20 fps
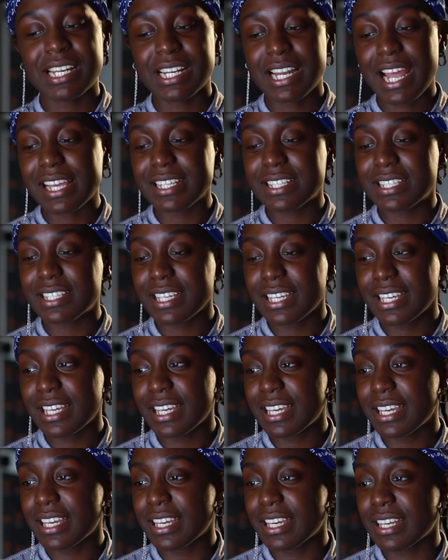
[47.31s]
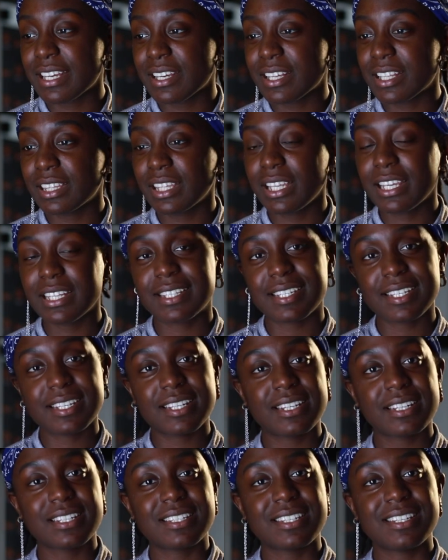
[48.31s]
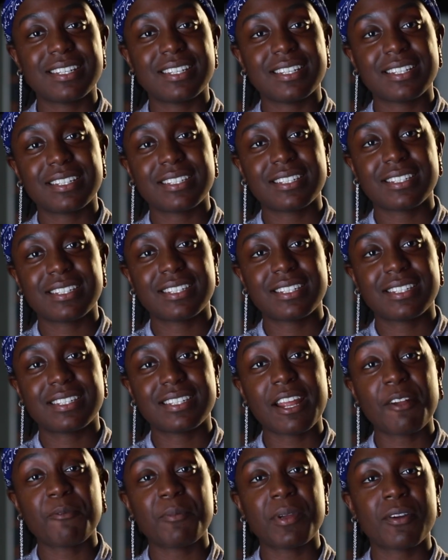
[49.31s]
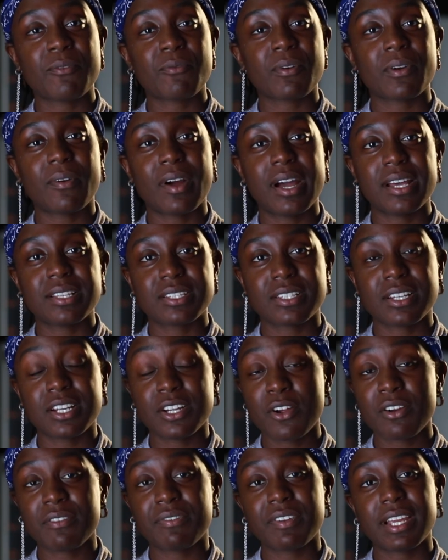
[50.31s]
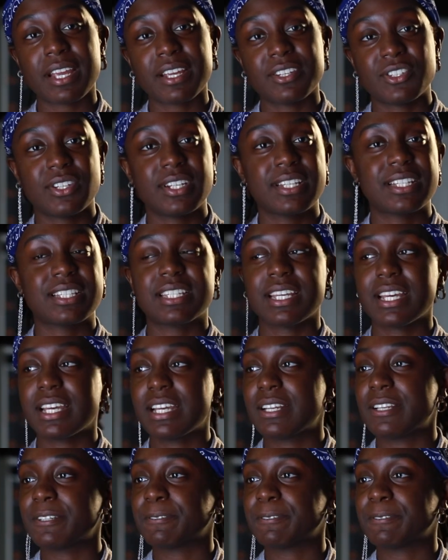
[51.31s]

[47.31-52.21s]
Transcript: And I see LinkedIn sent me a request, a notification that said,